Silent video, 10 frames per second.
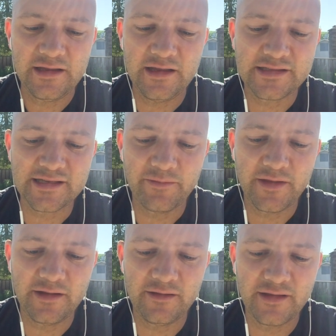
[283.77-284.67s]
it's
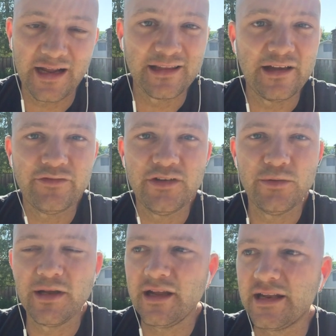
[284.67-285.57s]
something that I love
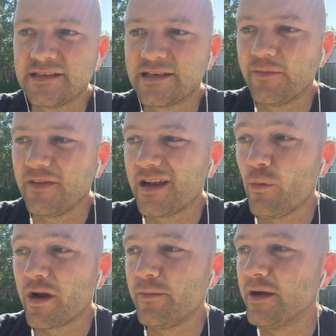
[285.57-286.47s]
doing and it's something that I
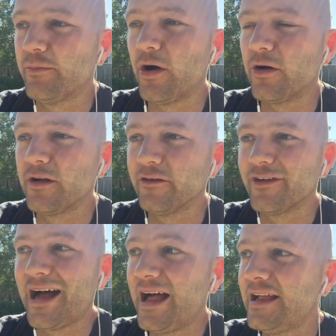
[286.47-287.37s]
want to be a part of.
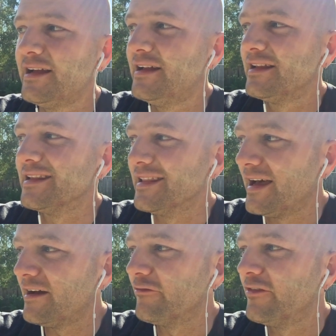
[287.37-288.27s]
I
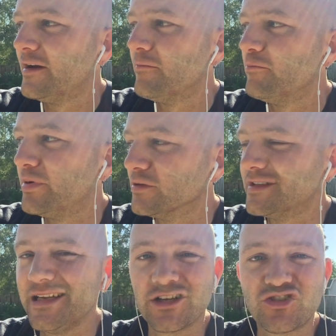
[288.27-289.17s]
love
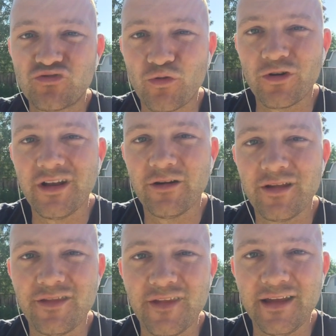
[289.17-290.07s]
building
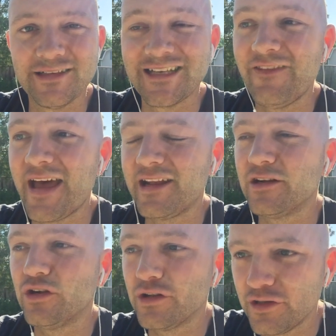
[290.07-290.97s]
extraordinary things, and that
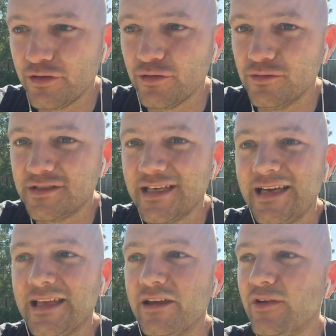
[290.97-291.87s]
includes
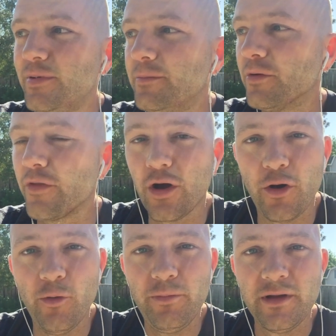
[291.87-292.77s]
giving people the
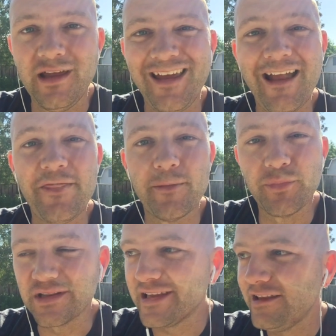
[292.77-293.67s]
hope and the
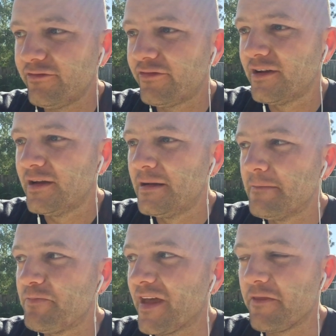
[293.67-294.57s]
belief
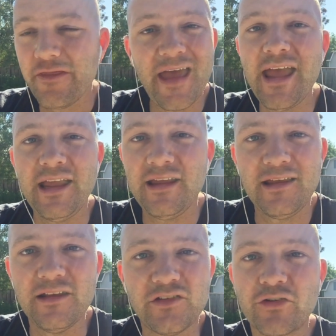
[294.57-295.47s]
that they
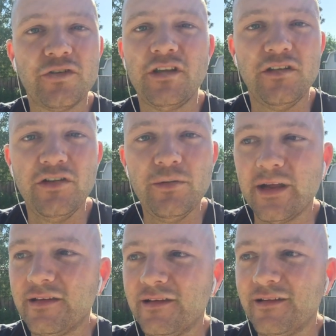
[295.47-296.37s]
in turn can do
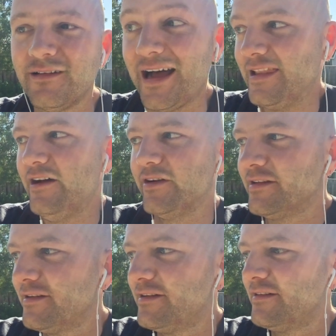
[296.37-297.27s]
it. I love
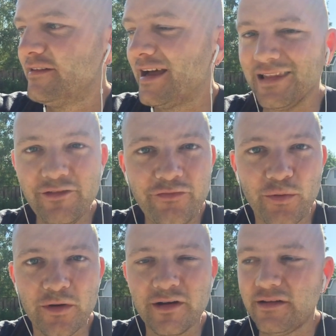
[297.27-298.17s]
it. I live
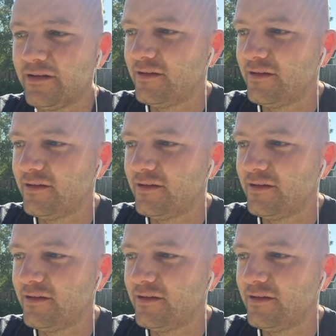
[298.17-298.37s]
for it.